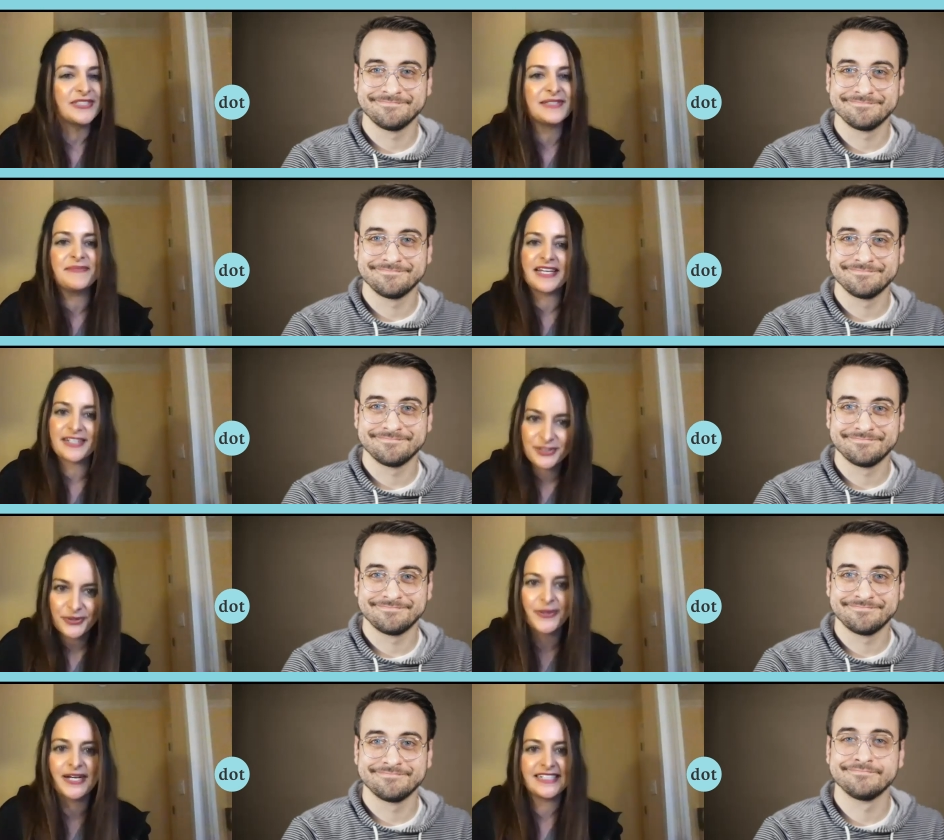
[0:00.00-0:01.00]
Speaker 1: to make a
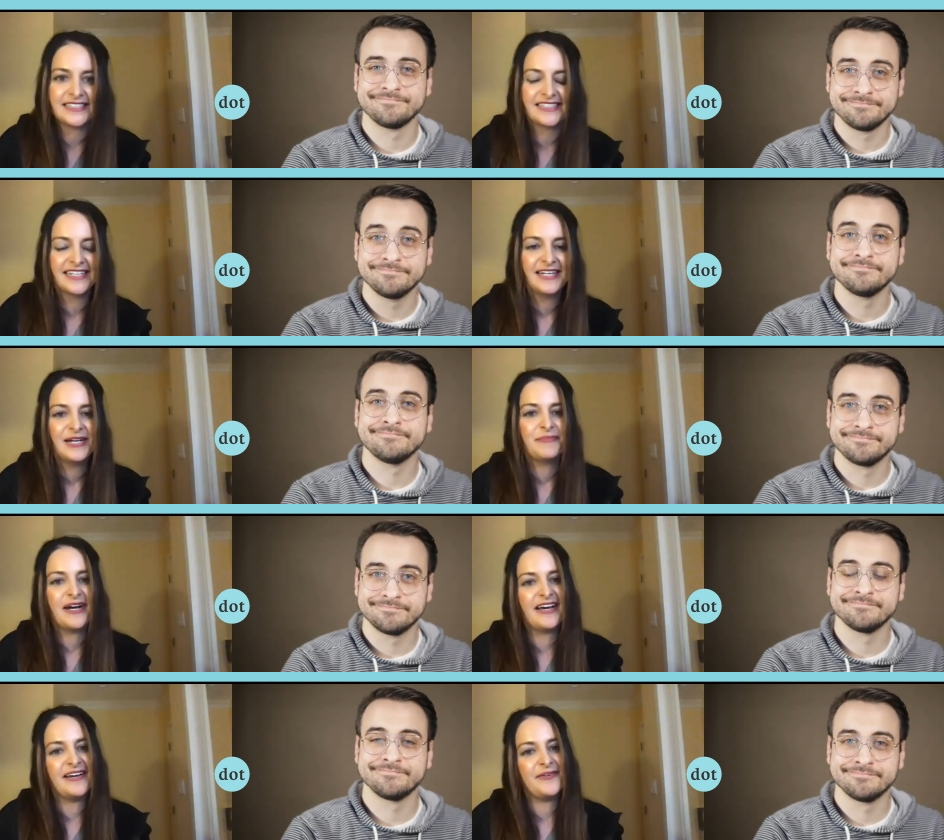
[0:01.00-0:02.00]
choice,
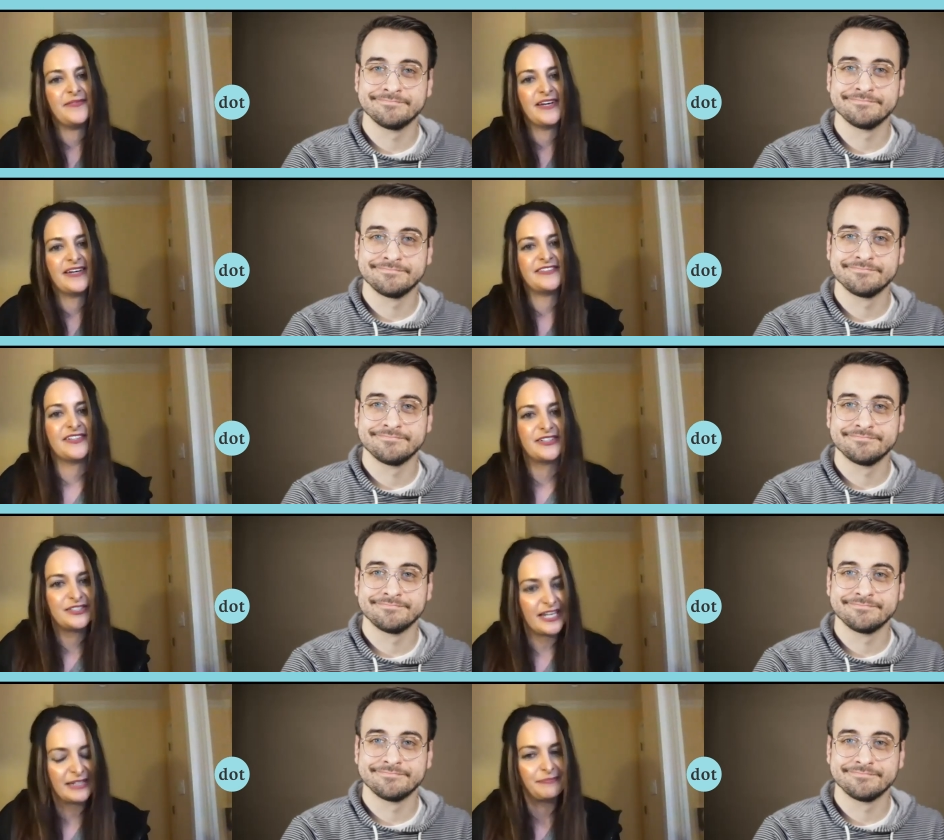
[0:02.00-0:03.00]
but we have to learn to
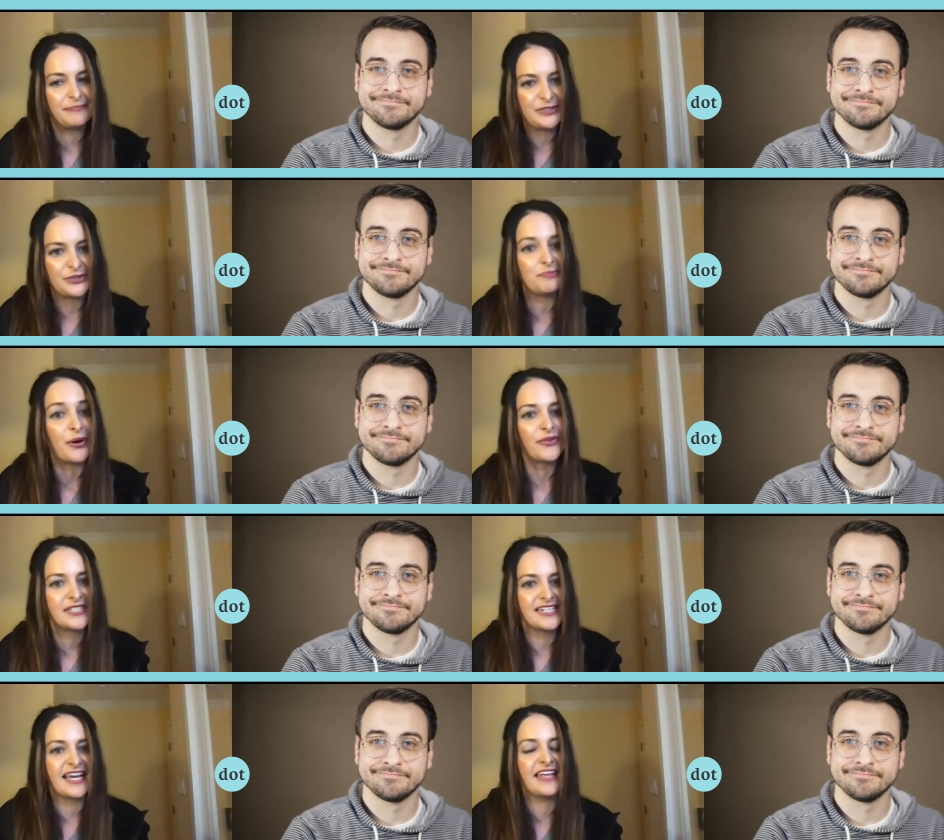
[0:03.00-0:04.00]
like do both
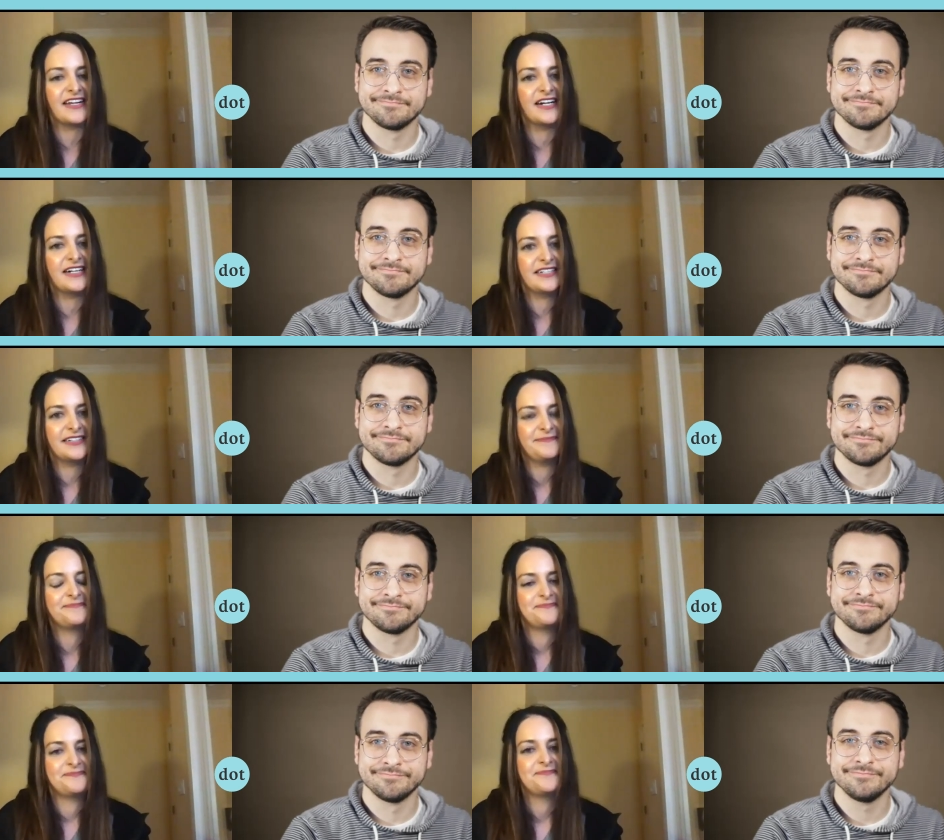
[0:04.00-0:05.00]
together.
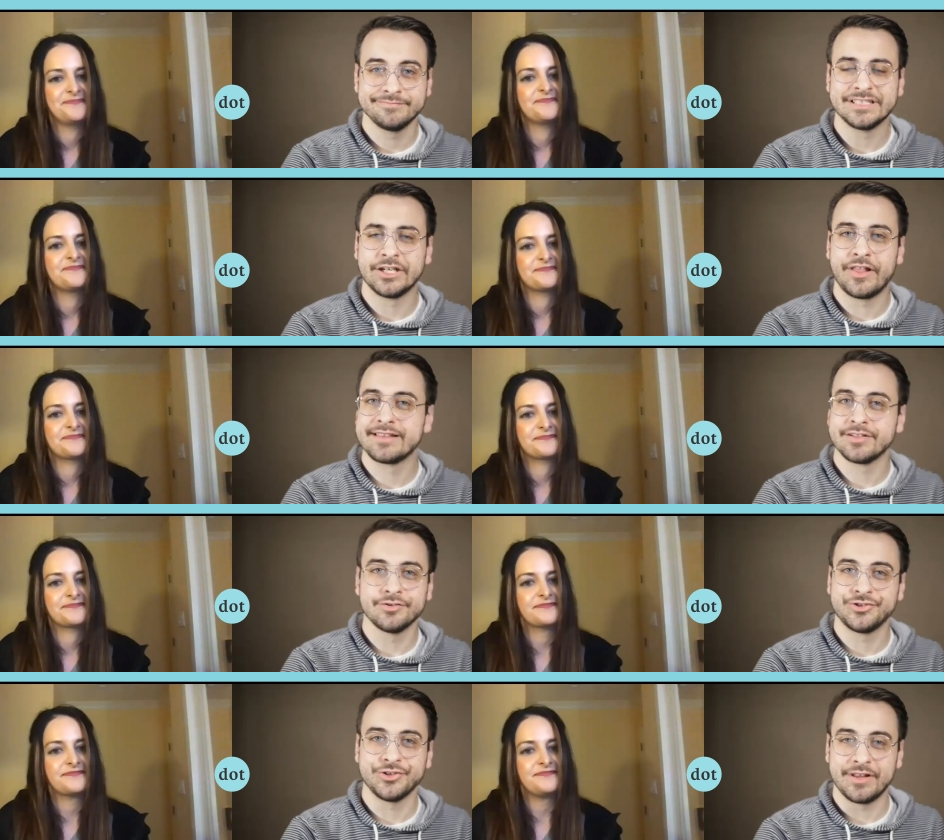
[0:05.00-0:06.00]
Speaker 2: No, that's
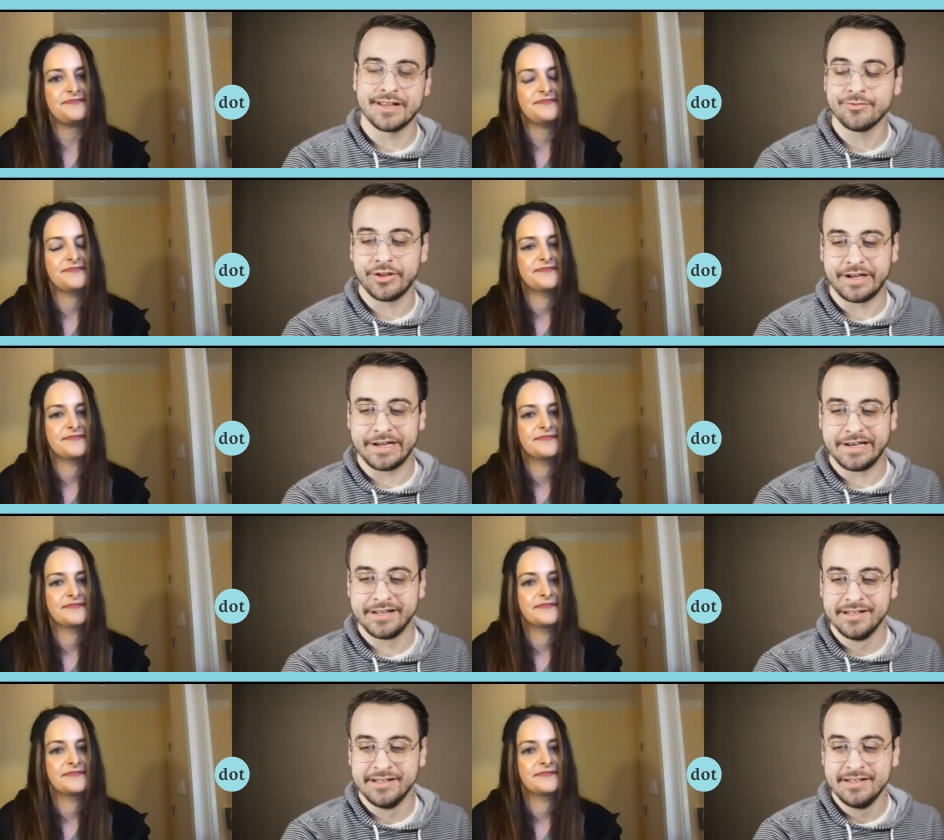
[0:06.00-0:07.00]
so true. That's really
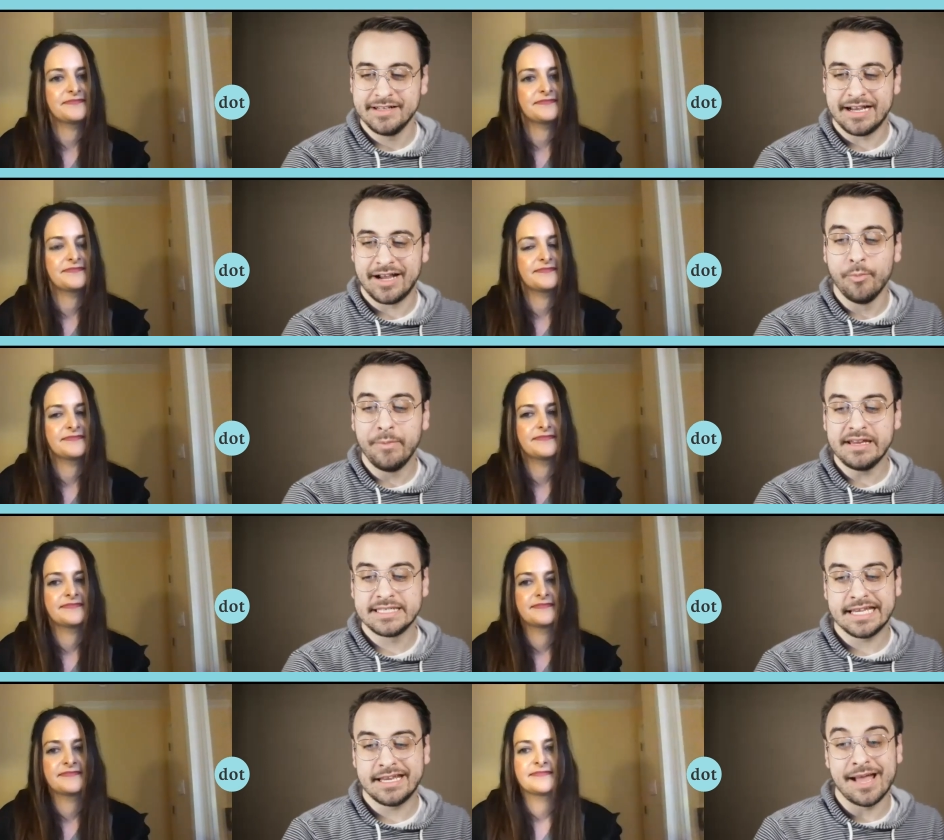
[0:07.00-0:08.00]
good. Uh,
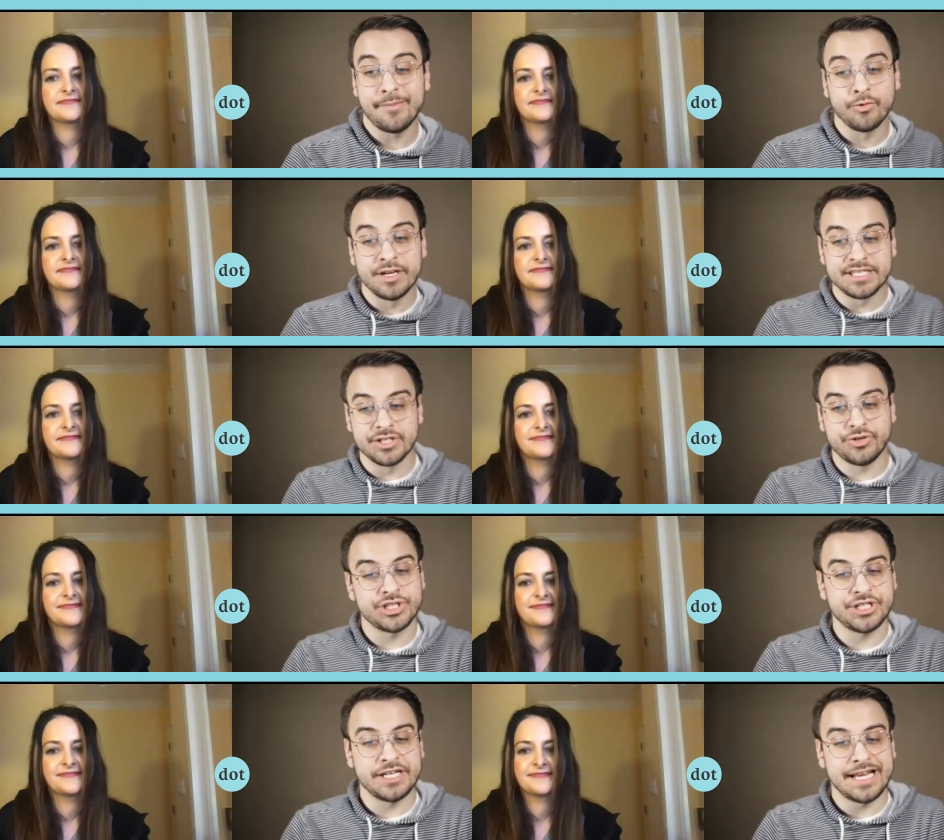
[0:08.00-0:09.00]
Omid said, I'm a recent
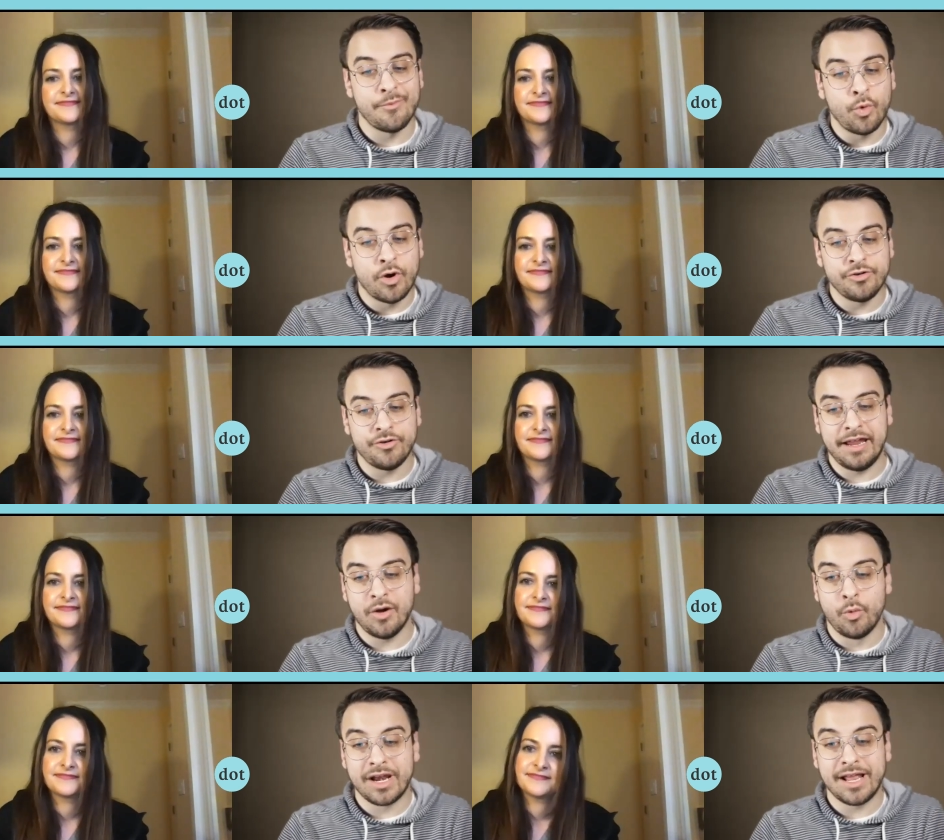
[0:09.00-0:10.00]
Christian and I'm
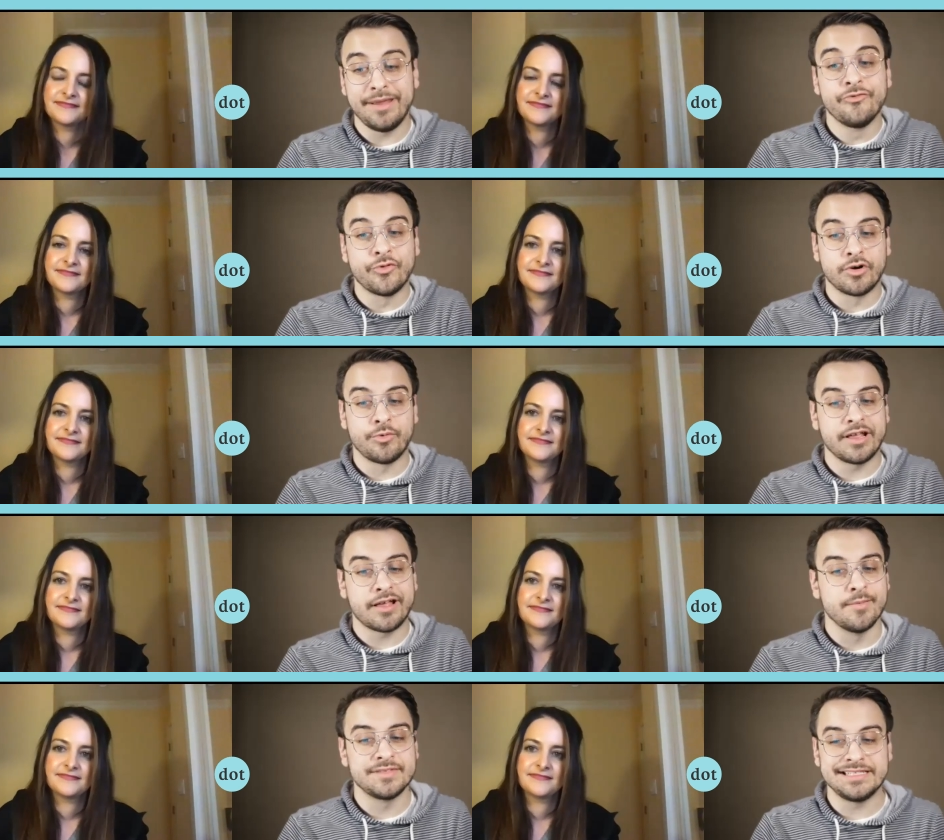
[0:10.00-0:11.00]
wondering what I'm in for when
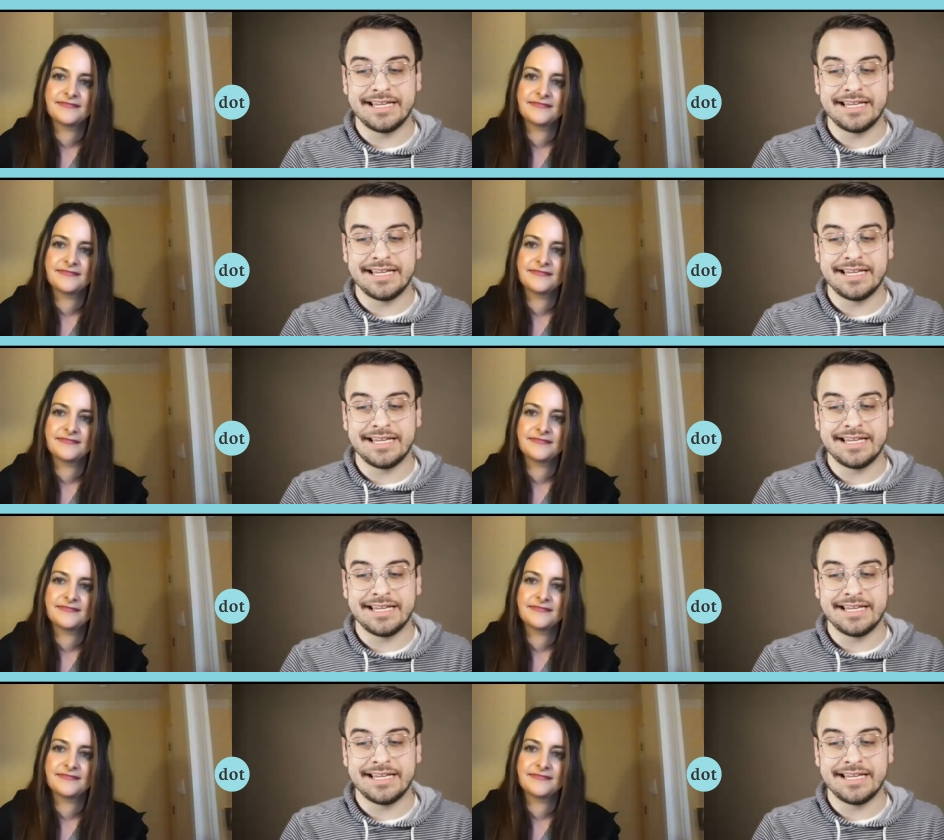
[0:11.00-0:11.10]
it comes to